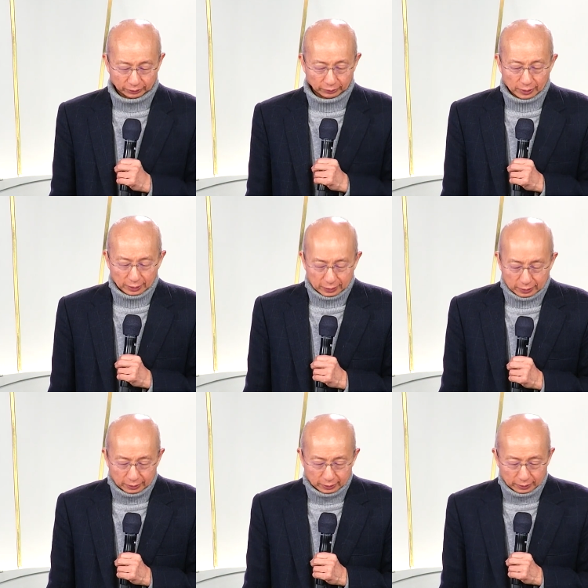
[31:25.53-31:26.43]
therefore the
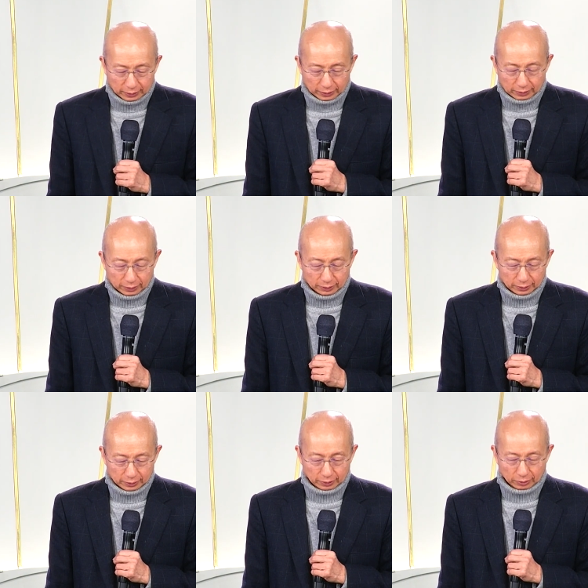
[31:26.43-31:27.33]
heart of the
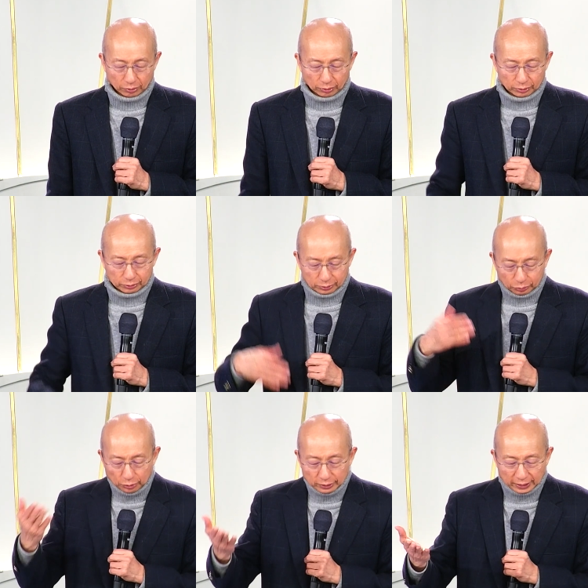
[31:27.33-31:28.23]
sons of men is fully
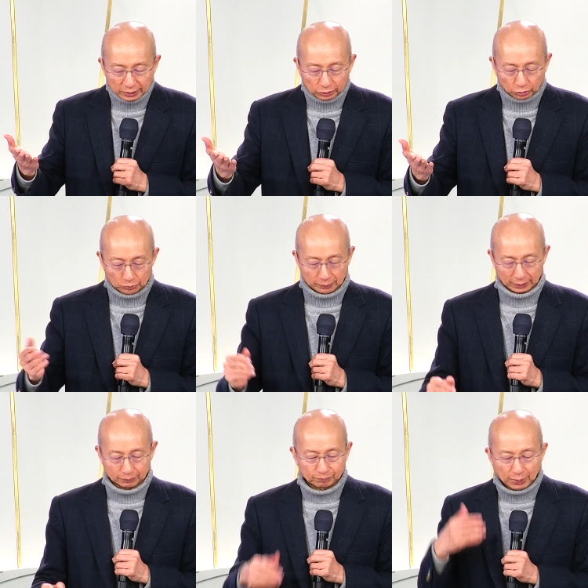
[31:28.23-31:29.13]
set in them to
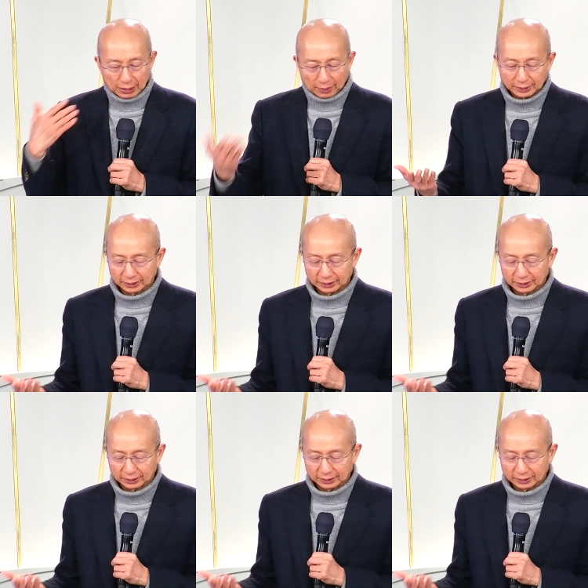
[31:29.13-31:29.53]
do evil.